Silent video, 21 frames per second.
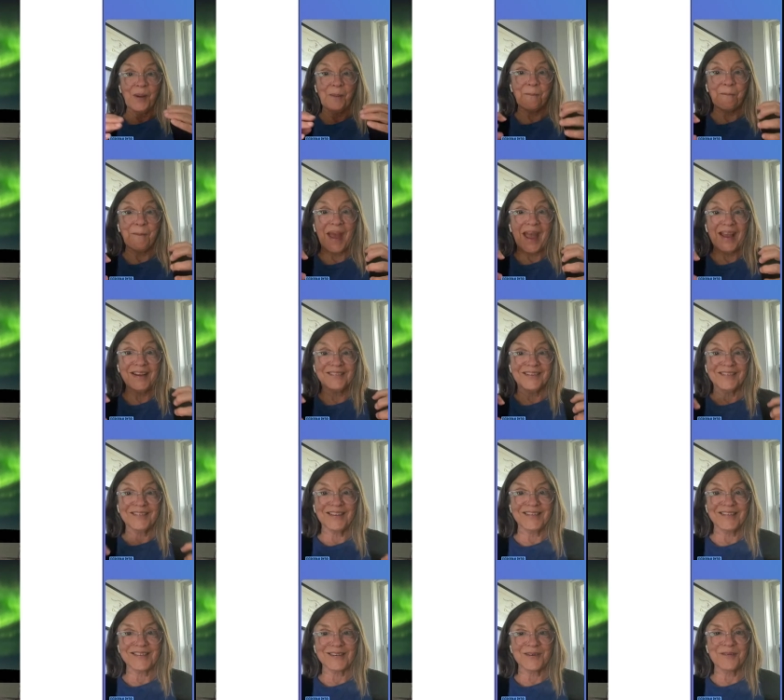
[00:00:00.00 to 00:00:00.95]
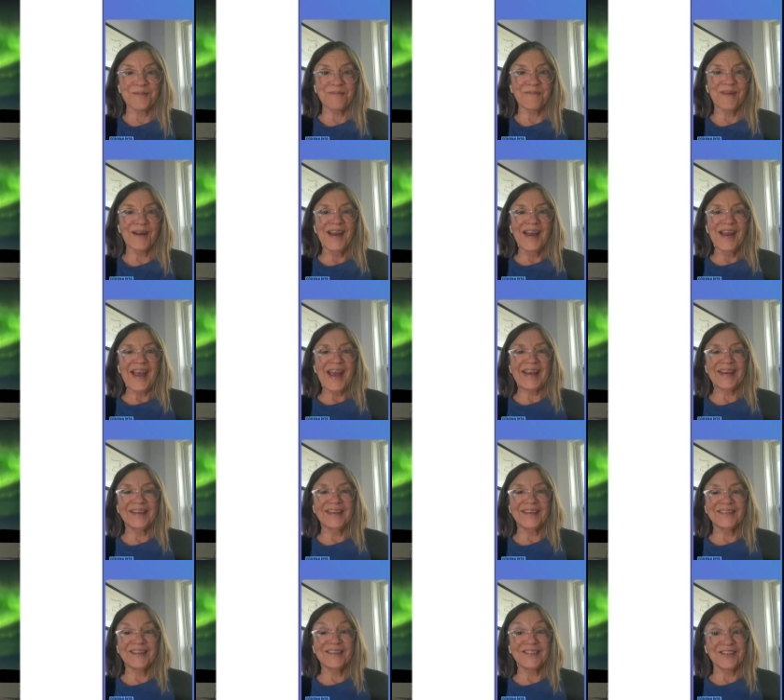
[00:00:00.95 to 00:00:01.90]
magnetism
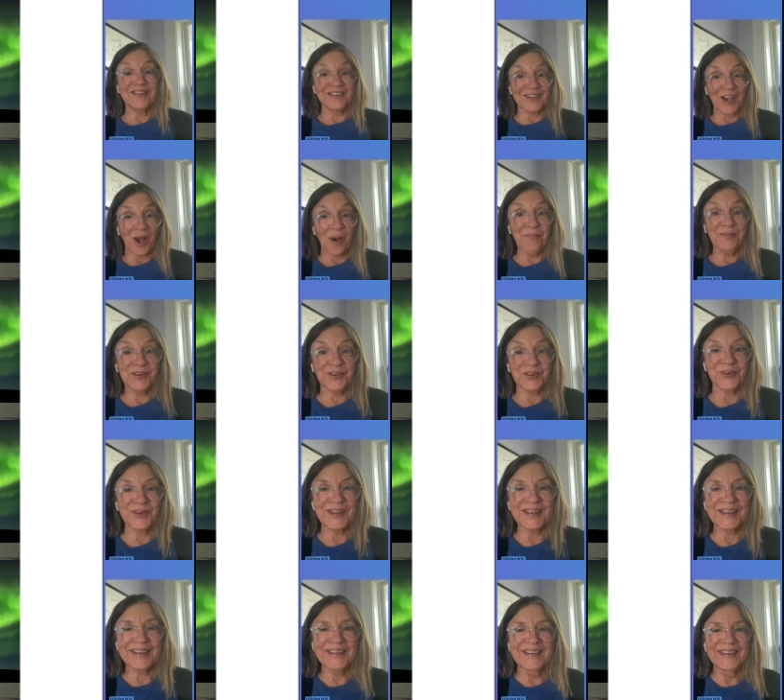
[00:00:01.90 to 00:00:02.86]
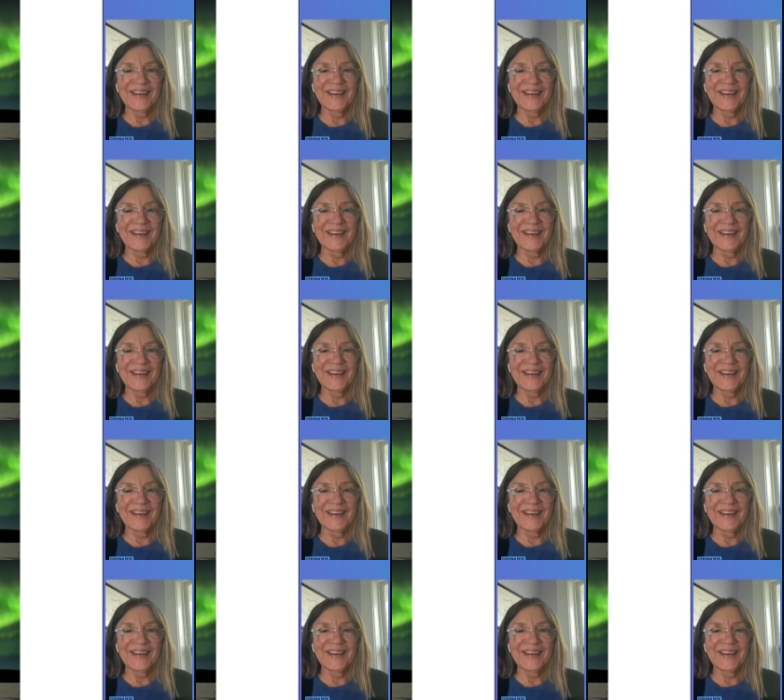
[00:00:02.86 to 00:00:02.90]
and geometry.